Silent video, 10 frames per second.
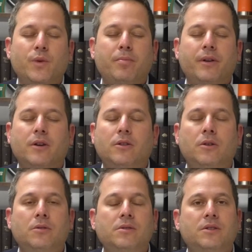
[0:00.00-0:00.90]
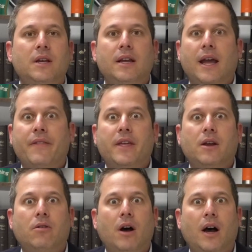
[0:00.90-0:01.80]
rip their clothes, and they
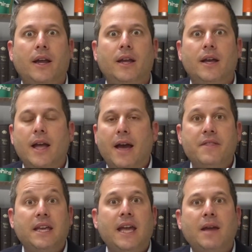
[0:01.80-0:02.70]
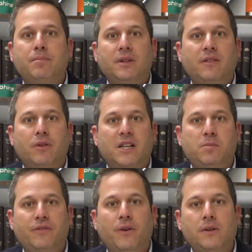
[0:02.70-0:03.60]
cry, and they can't believe what has
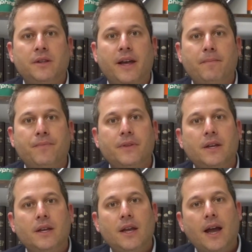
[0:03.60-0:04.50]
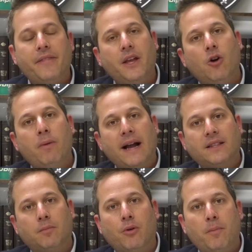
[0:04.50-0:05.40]
befallen them. And they go back,
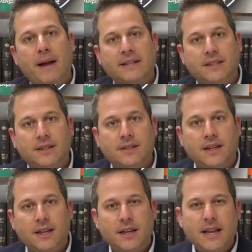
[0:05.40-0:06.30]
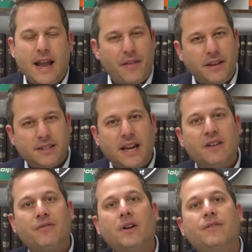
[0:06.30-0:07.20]
they're brought back to the city, and they stand
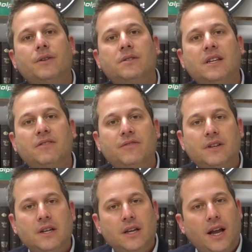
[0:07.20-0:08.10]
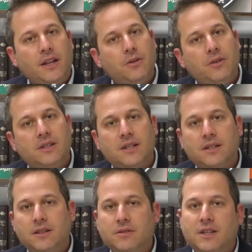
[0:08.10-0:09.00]
in front of Yosef. And Yehuda says
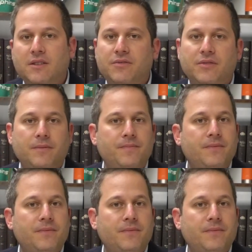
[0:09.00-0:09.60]
to Yosef,